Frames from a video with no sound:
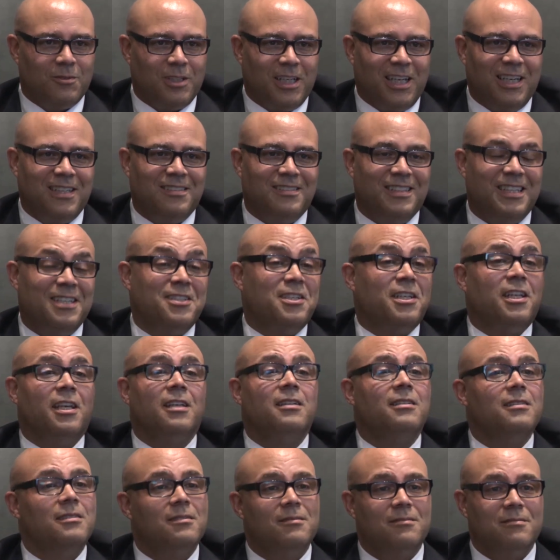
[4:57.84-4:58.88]
Right? Isn't
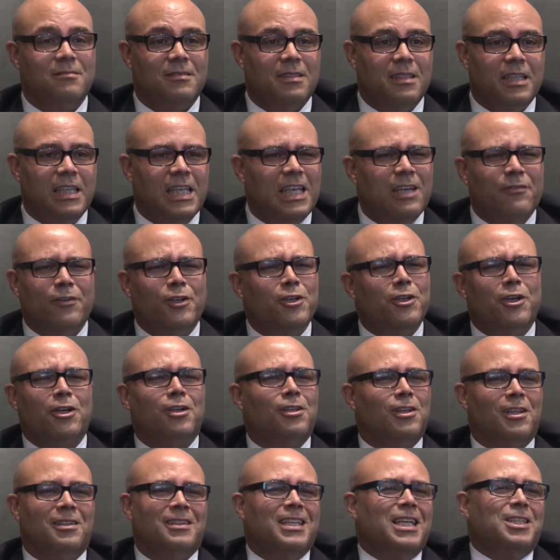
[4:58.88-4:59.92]
it? even
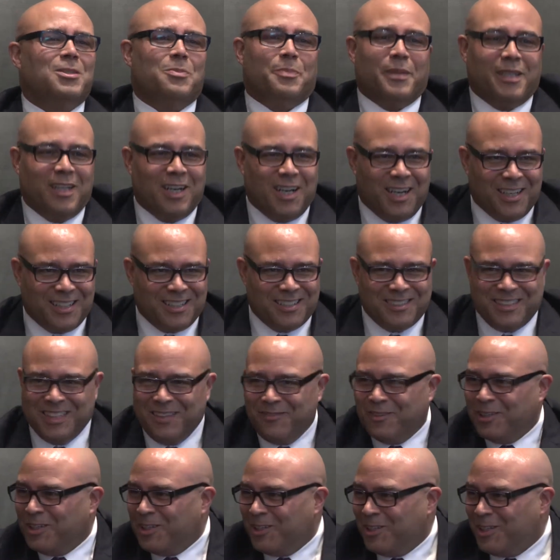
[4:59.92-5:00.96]
let's be honest,
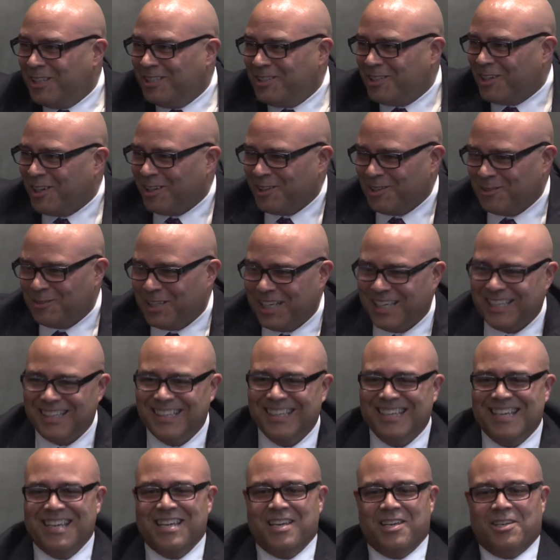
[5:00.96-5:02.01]
even to each other, right?
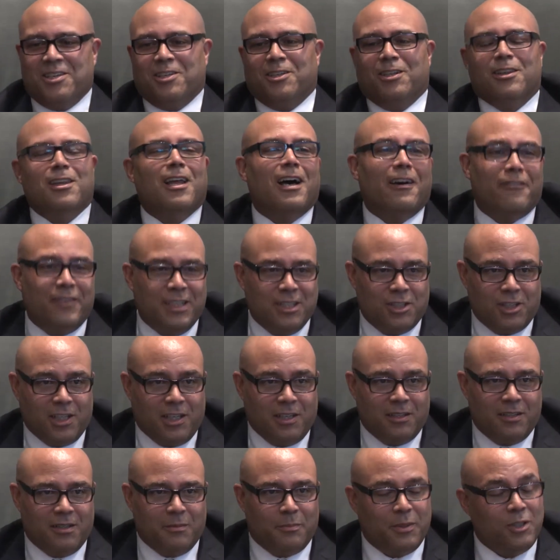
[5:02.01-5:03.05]
You love each
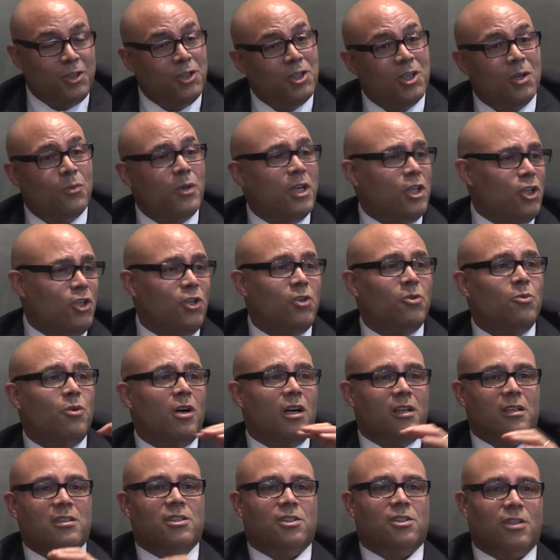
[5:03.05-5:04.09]
other, but you know what? You want